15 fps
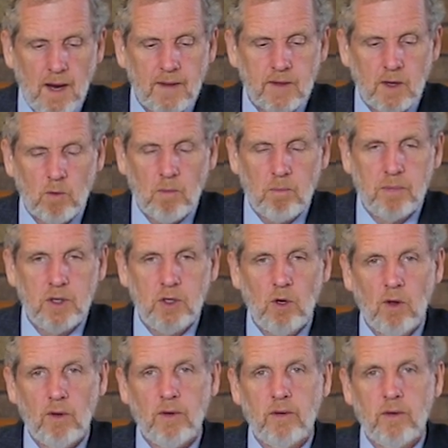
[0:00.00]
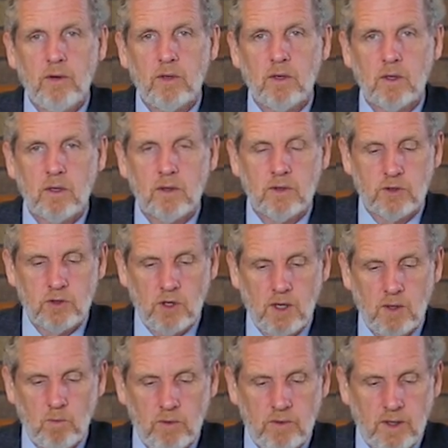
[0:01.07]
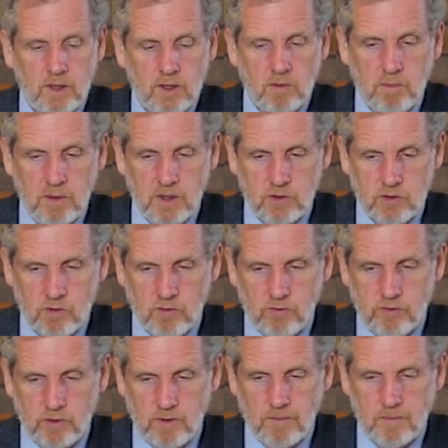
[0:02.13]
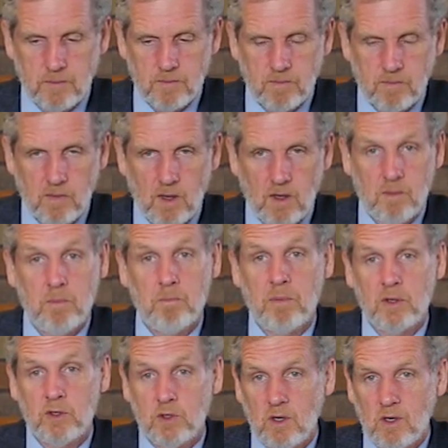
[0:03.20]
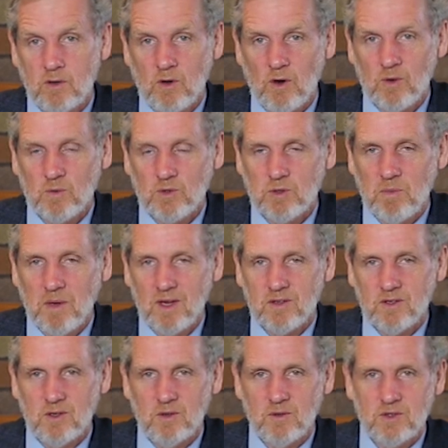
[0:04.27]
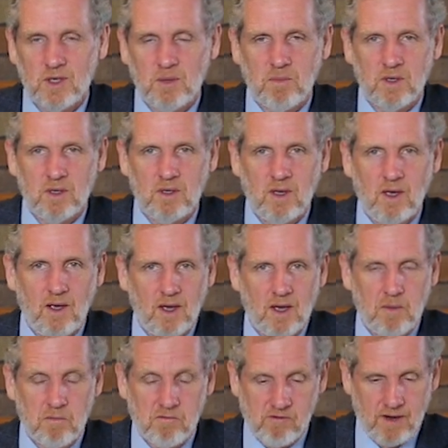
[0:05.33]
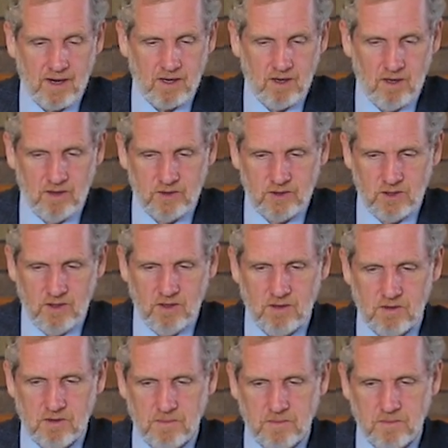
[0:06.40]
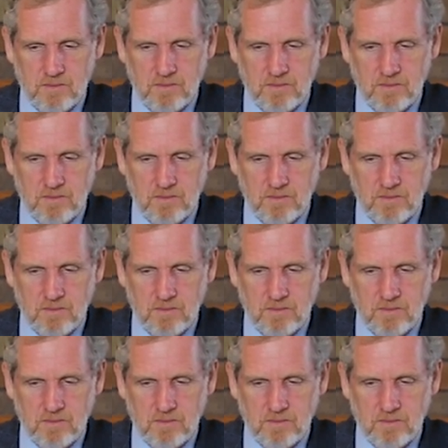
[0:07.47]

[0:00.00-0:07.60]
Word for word: and they were beyond the time when they could bear children. But you know, God was about to do something uh, miraculous here.